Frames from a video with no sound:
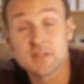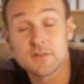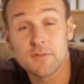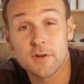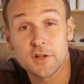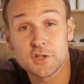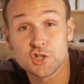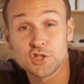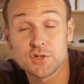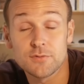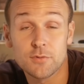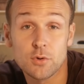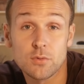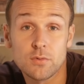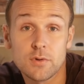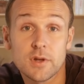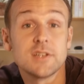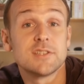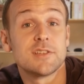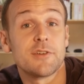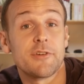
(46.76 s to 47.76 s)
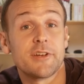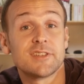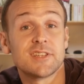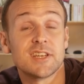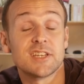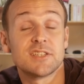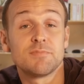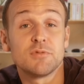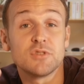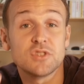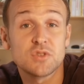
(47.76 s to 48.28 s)
advantage of all is they're
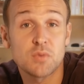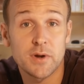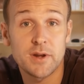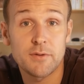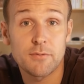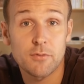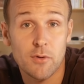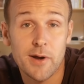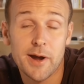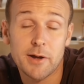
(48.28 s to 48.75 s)
accessible 24